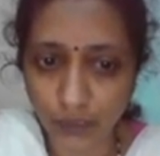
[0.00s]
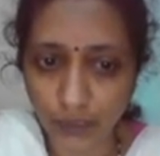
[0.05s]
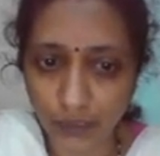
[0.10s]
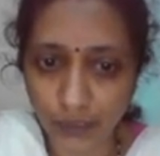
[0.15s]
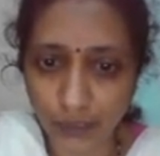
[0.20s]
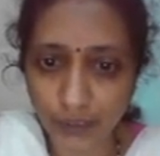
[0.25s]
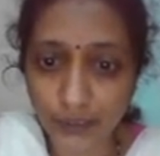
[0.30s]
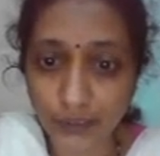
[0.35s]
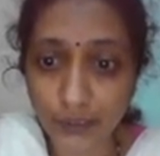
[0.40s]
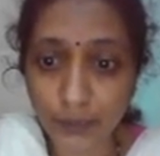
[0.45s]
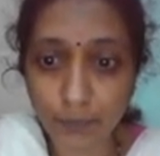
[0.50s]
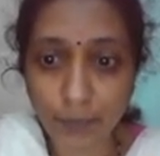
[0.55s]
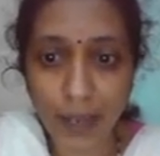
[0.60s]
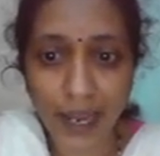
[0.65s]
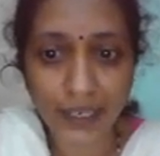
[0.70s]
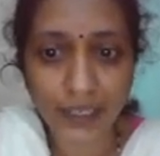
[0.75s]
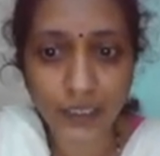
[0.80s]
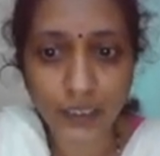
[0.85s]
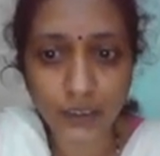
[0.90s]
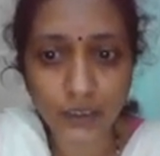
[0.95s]
Its
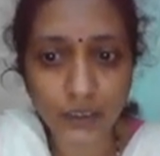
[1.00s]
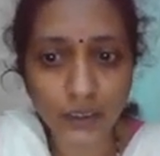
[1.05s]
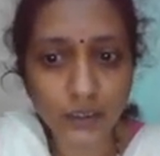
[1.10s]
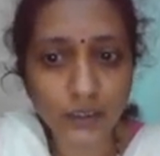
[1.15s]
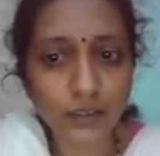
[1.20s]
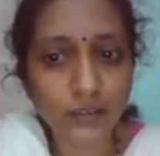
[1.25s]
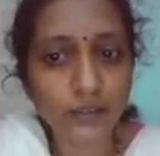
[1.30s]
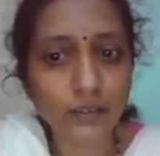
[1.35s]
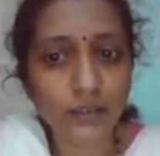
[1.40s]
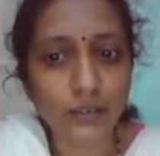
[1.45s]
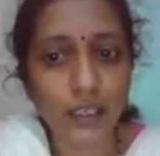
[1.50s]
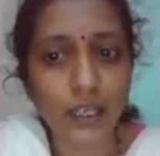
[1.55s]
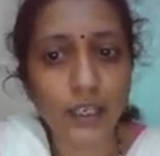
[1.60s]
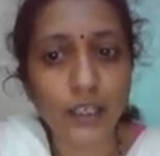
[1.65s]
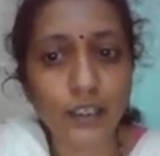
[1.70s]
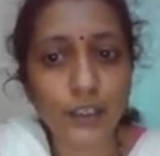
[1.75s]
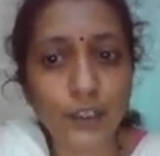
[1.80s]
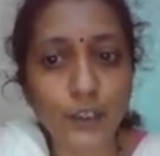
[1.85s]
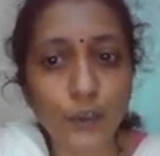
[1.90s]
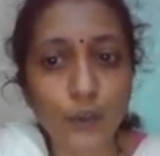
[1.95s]
package is
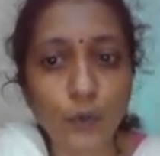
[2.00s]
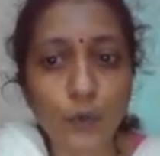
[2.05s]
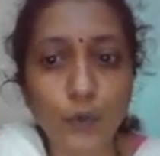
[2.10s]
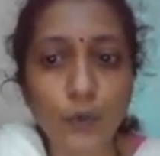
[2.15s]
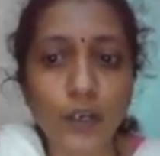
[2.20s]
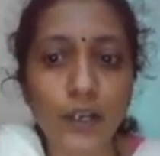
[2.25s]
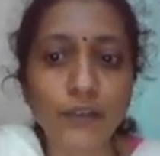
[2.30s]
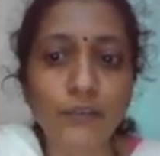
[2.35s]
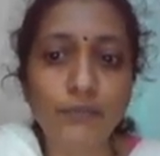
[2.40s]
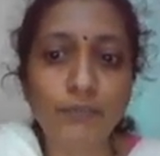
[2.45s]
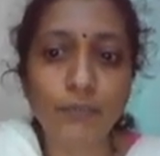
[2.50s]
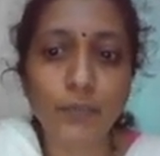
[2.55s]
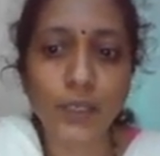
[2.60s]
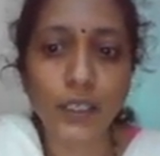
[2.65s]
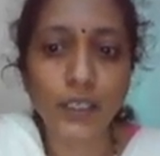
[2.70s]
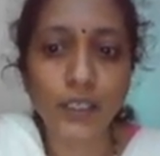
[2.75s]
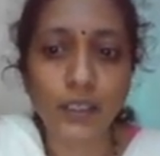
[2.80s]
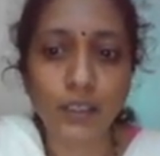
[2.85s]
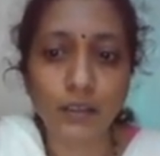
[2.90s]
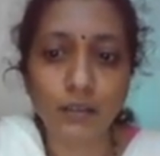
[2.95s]

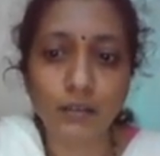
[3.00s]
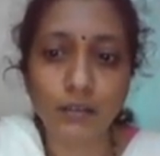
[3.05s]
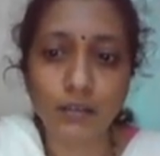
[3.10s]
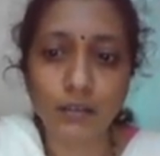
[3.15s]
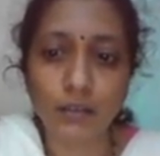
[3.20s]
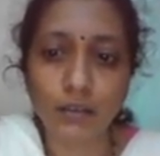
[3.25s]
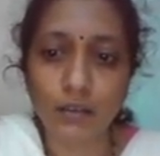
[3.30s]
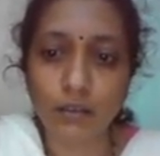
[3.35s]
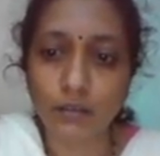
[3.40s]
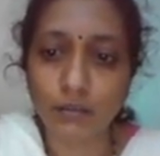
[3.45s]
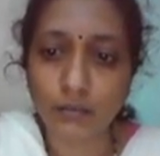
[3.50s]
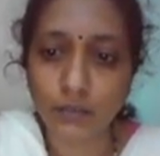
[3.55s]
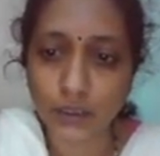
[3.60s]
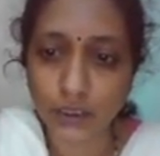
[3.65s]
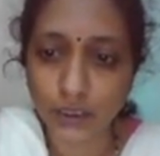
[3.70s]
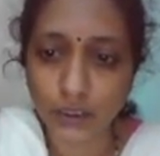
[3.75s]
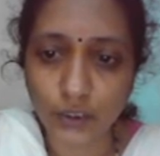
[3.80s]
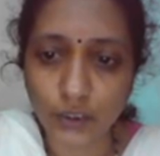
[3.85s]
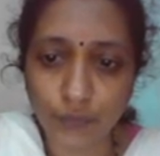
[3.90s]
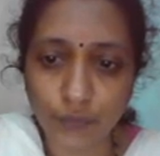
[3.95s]

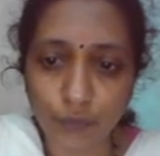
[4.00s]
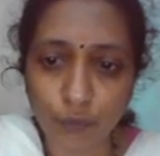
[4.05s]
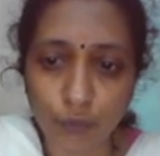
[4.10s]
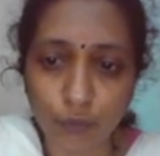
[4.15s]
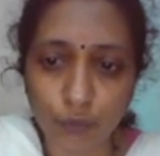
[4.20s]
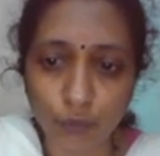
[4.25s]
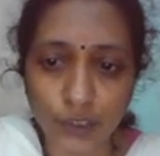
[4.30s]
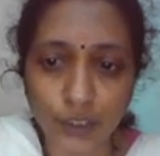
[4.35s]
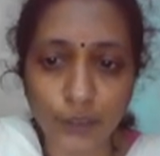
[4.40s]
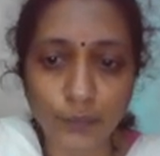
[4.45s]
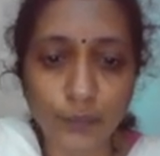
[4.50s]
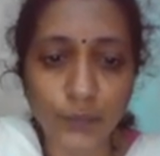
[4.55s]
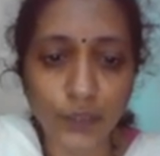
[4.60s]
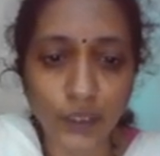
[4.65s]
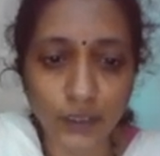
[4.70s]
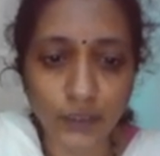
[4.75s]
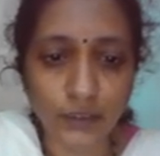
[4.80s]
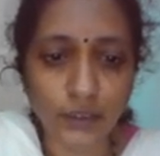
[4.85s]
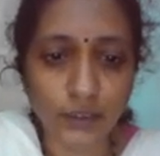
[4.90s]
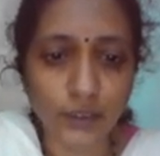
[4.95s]
LQFP64. It
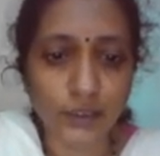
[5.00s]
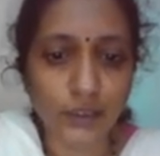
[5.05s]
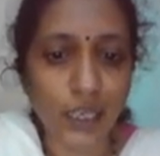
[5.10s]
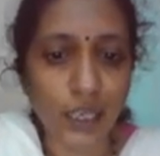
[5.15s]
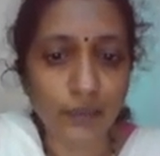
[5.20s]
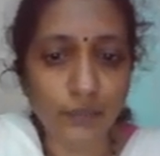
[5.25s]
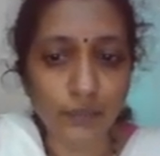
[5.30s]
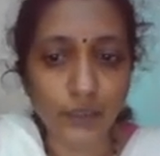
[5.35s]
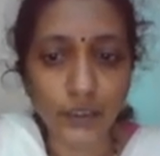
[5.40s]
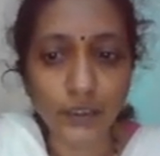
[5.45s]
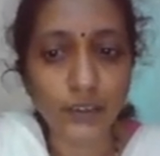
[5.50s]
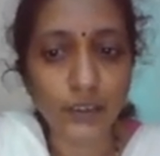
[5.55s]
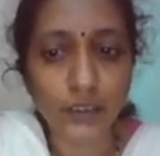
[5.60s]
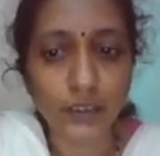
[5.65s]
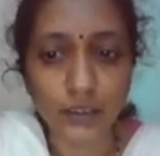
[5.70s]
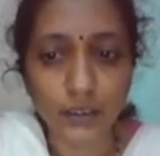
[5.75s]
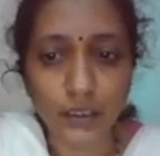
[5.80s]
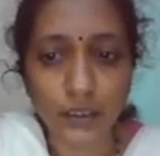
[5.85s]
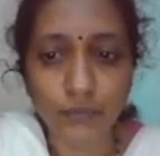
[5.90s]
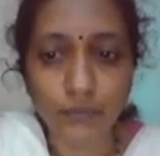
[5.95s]
means it is having
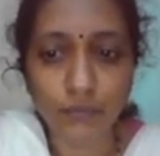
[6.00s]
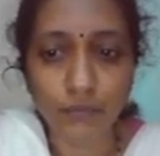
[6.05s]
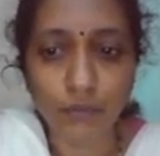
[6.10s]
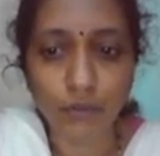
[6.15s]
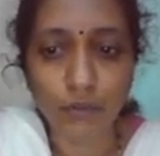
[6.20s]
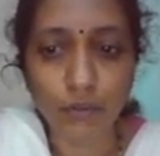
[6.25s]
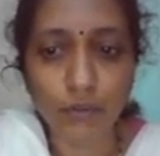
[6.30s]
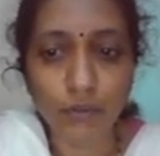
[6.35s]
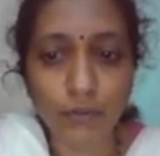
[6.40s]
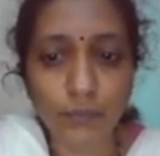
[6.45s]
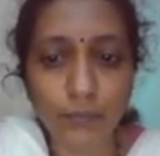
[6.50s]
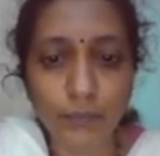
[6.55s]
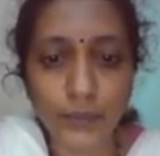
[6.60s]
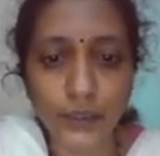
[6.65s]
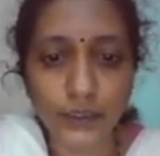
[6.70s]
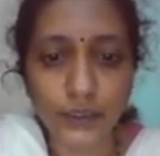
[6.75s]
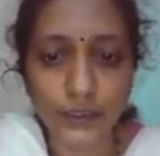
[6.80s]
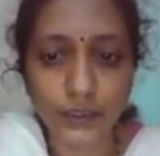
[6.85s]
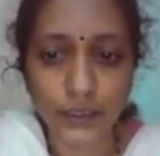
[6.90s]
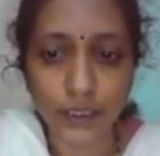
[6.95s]
64
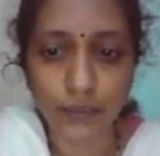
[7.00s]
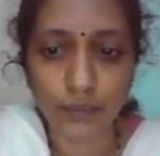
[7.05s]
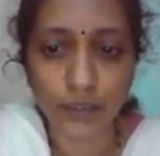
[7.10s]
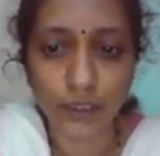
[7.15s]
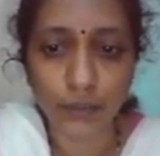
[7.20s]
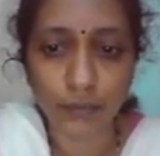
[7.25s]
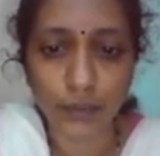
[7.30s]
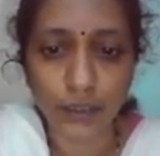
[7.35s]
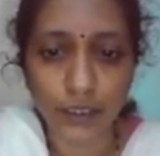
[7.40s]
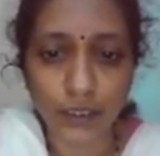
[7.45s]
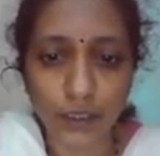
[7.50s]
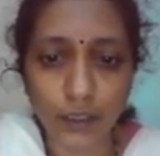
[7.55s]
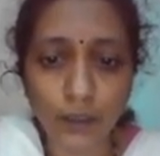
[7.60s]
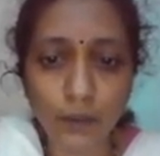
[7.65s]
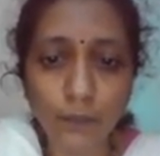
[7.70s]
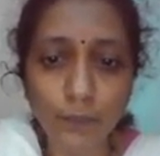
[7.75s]
pins available there.